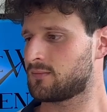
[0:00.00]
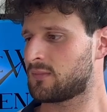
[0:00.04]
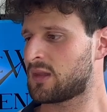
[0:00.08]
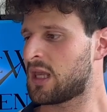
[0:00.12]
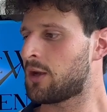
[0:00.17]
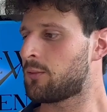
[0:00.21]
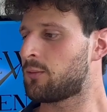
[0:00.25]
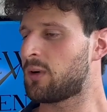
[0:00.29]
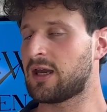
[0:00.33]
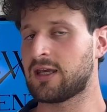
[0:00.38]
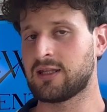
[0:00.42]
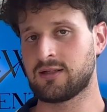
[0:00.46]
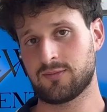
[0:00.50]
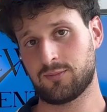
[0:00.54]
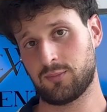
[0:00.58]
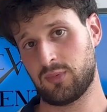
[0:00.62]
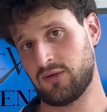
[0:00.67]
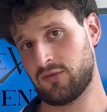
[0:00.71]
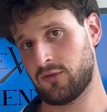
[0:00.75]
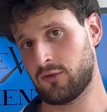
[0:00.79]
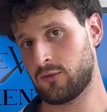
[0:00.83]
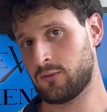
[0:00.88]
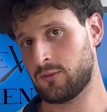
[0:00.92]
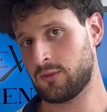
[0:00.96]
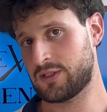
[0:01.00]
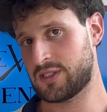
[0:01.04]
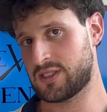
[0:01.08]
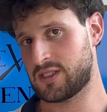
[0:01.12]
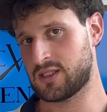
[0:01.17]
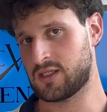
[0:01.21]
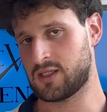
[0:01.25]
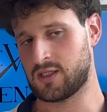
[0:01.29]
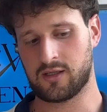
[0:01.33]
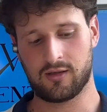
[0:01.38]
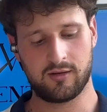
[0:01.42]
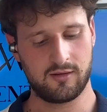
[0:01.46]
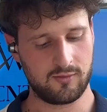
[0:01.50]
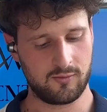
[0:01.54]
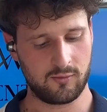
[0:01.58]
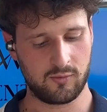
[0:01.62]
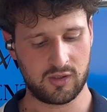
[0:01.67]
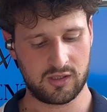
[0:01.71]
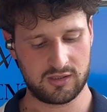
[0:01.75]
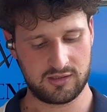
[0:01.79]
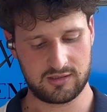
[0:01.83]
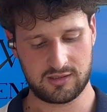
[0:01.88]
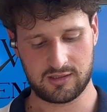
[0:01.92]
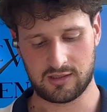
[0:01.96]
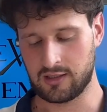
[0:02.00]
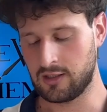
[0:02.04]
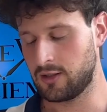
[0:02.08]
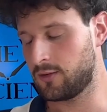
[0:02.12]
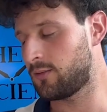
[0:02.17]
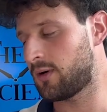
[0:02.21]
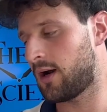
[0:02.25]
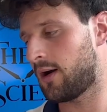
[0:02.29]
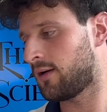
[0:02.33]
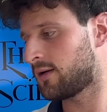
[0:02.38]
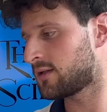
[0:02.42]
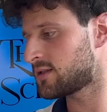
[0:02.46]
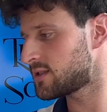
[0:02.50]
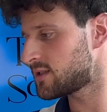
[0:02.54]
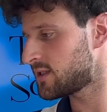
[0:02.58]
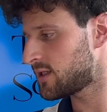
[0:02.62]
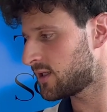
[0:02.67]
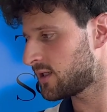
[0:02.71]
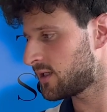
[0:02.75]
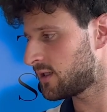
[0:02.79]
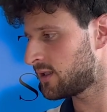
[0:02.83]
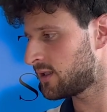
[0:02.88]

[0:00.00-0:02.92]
Wait, before we start, what are you wearing today?